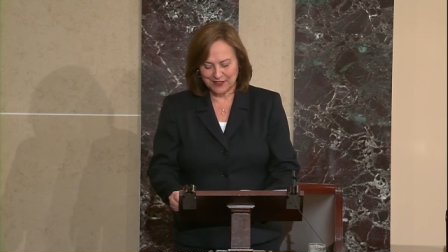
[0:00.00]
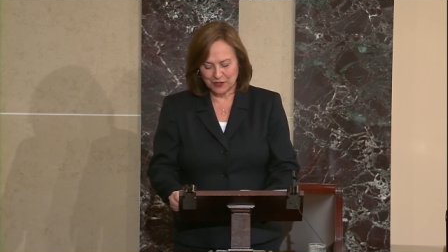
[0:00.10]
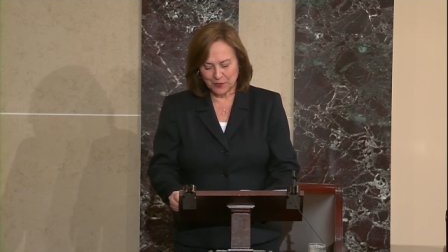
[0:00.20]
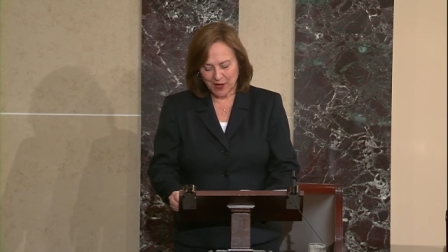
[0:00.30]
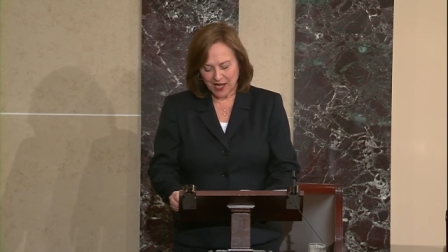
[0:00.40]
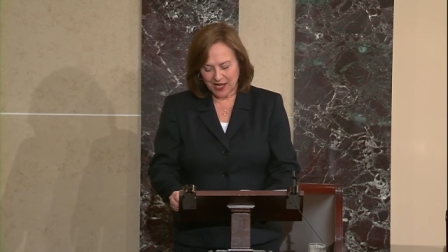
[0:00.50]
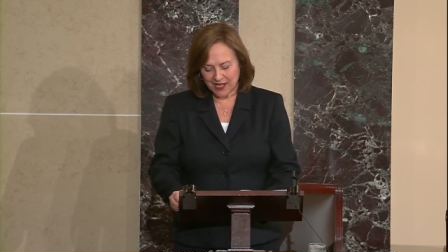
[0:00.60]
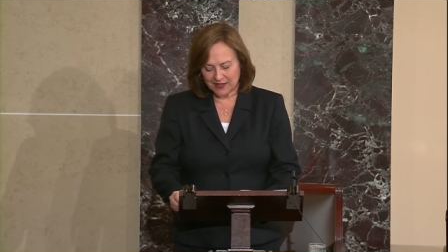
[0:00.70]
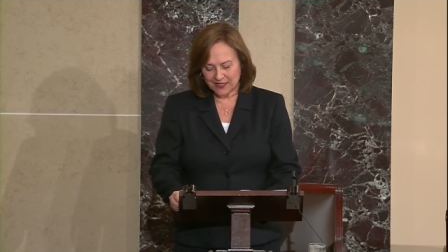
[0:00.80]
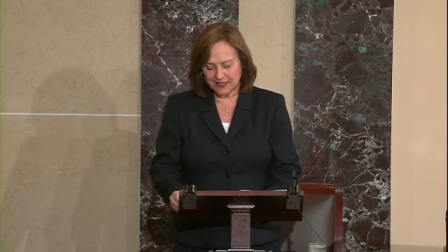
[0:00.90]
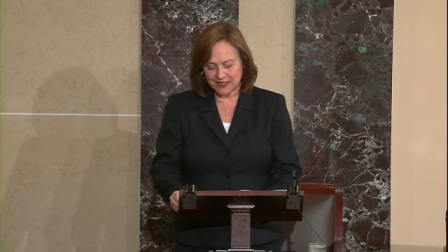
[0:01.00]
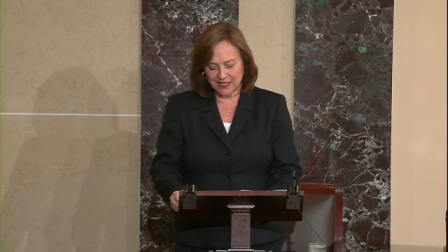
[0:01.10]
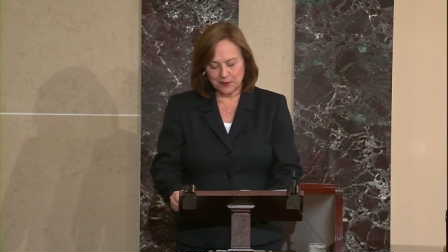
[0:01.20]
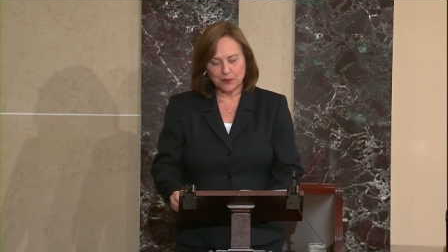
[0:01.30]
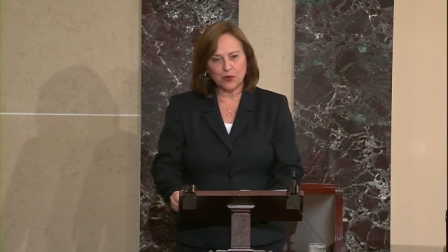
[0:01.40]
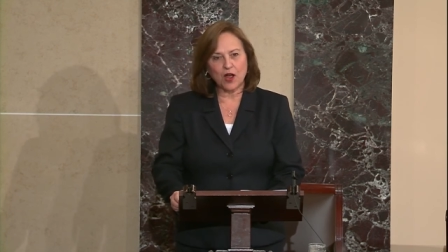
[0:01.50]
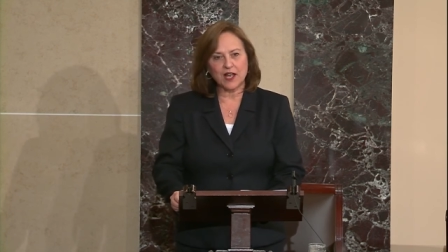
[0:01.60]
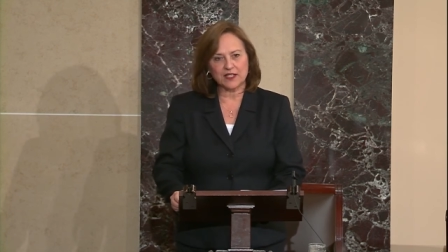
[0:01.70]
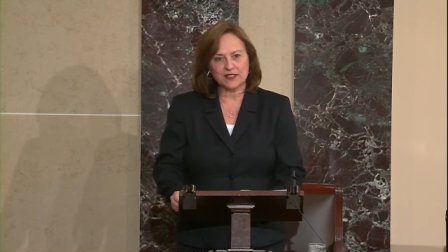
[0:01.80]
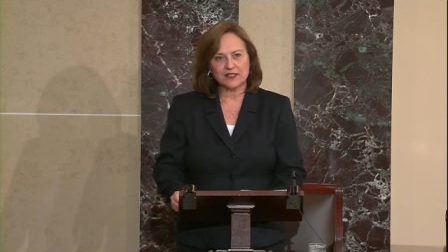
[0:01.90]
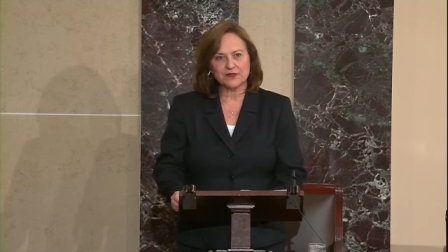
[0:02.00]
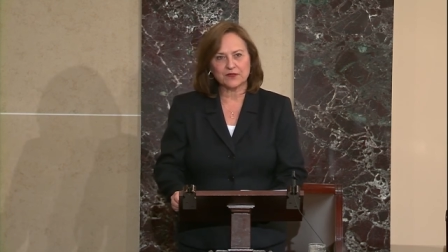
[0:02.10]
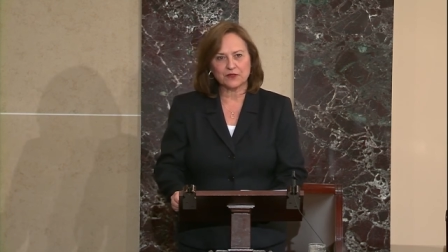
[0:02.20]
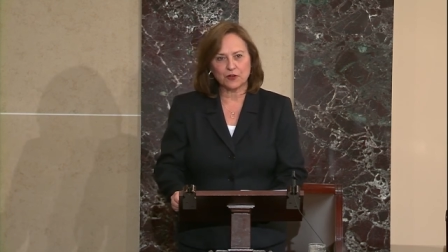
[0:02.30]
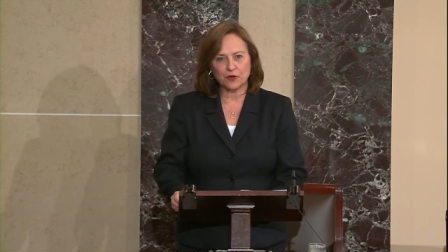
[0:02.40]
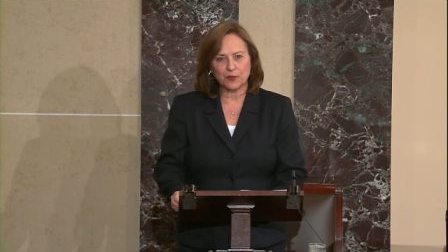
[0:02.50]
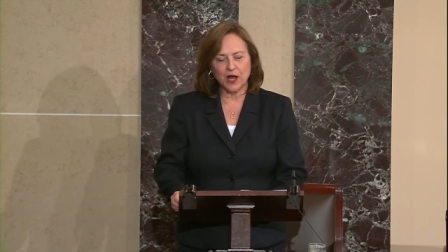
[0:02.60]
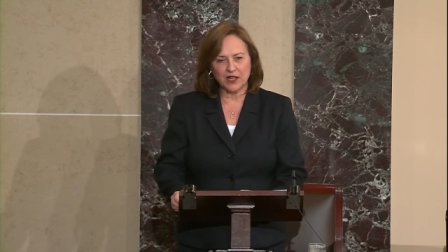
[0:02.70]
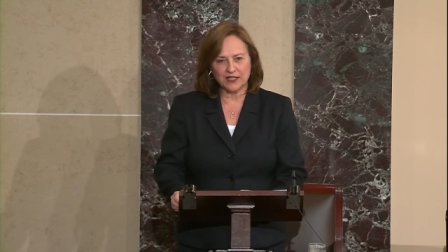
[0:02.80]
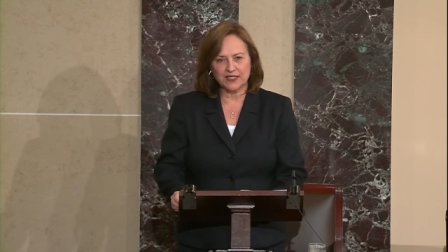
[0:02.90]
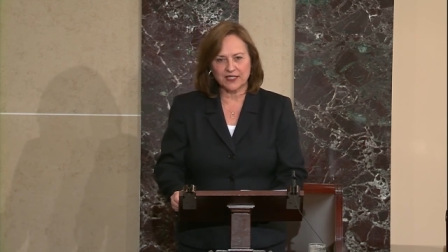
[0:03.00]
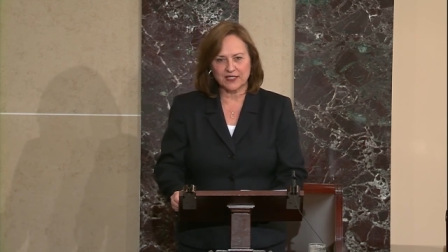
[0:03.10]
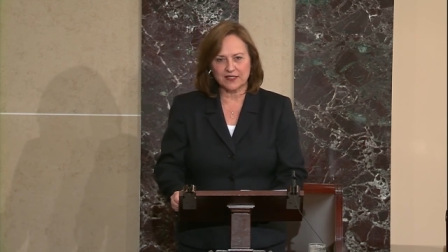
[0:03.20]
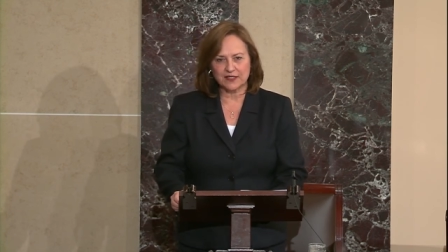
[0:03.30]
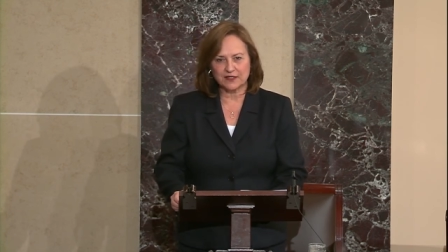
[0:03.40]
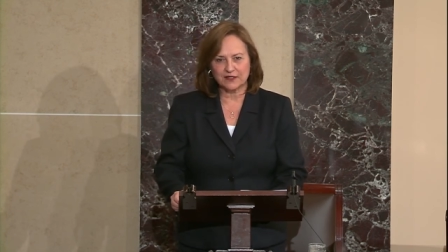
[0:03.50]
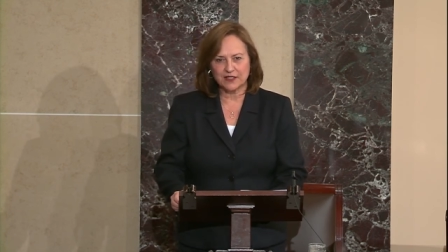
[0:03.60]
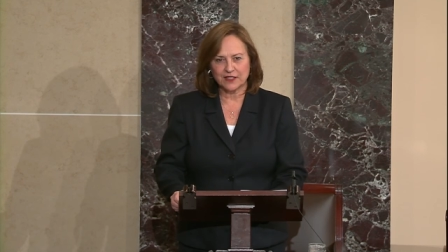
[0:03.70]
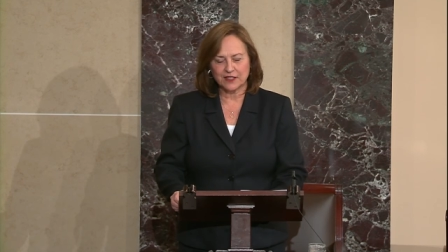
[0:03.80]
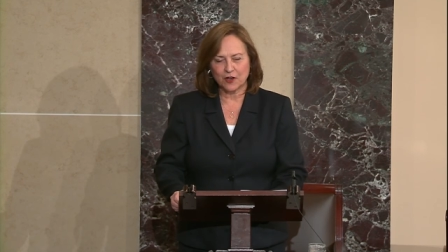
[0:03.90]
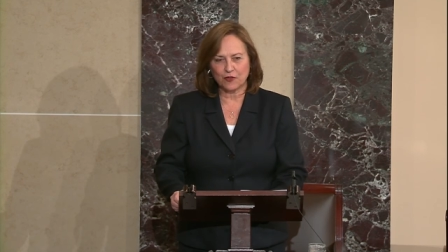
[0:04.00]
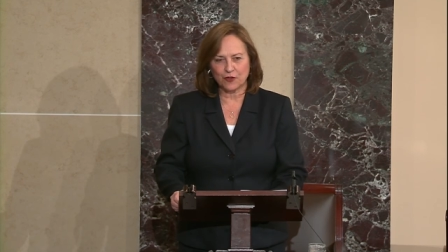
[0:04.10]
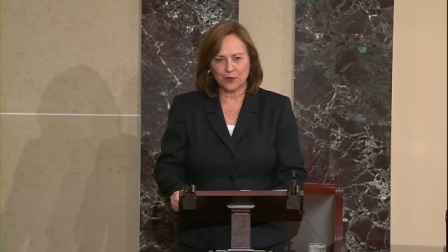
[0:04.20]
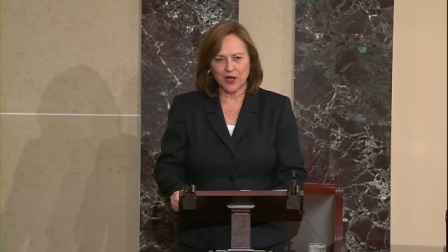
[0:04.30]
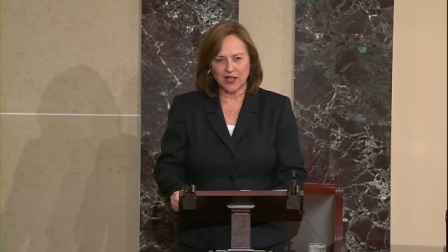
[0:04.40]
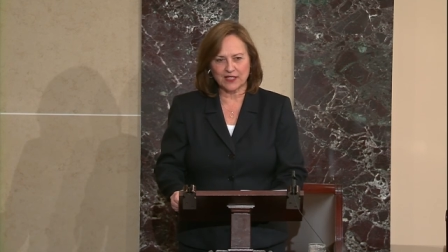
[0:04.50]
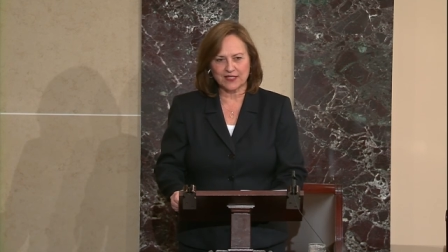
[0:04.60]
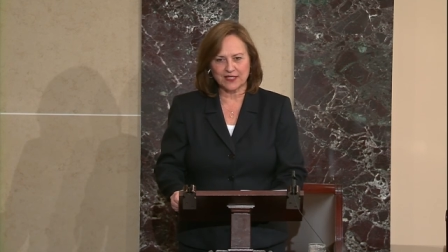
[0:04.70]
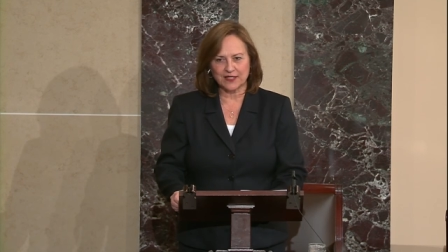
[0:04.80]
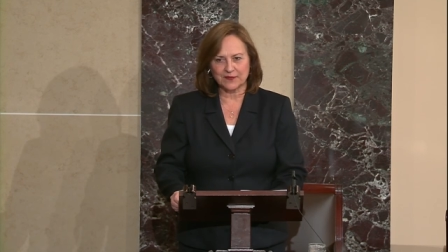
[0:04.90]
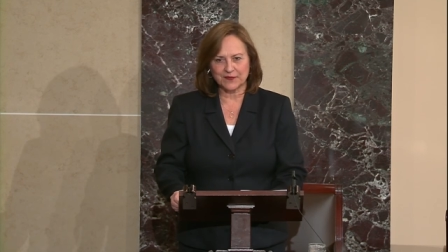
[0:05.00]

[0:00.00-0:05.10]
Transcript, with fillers: who pay the steep price for politics over policy.